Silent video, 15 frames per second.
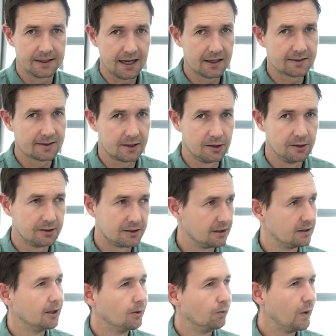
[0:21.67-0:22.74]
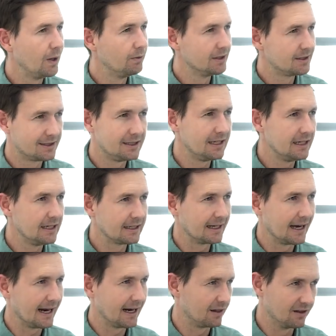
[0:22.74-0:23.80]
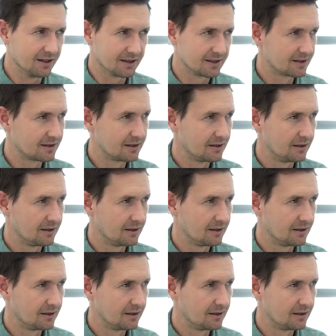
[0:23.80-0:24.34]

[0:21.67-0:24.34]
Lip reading: executed, we would see it like this.